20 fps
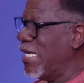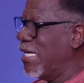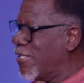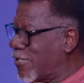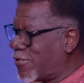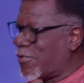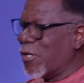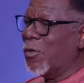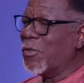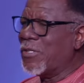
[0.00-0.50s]

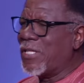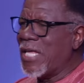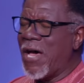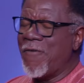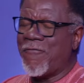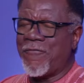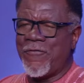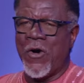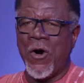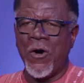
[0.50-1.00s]
So
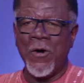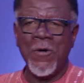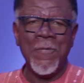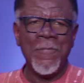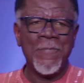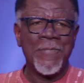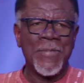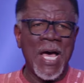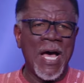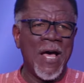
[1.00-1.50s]
therefore,
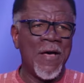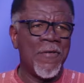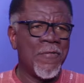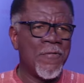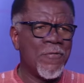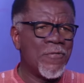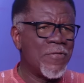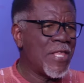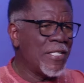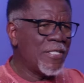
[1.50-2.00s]

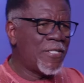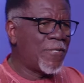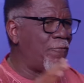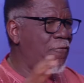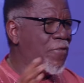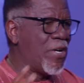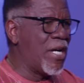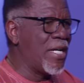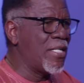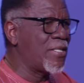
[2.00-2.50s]
this
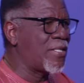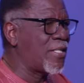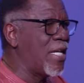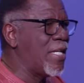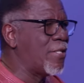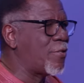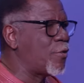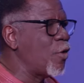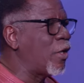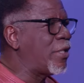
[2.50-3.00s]
verse
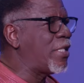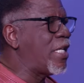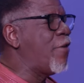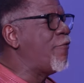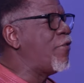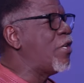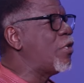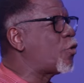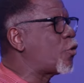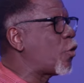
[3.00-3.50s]
is not
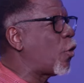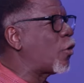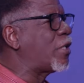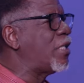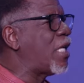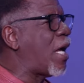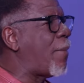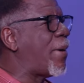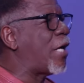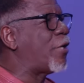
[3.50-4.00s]
even talking
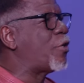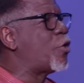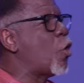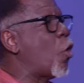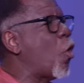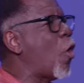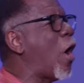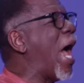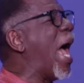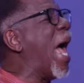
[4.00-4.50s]
about
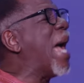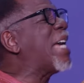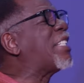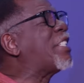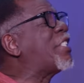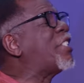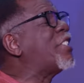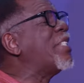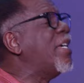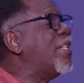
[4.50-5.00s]
your
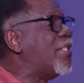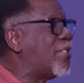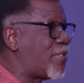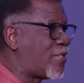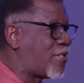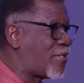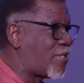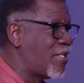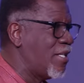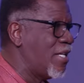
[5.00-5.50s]

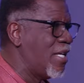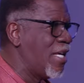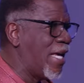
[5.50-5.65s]
actions.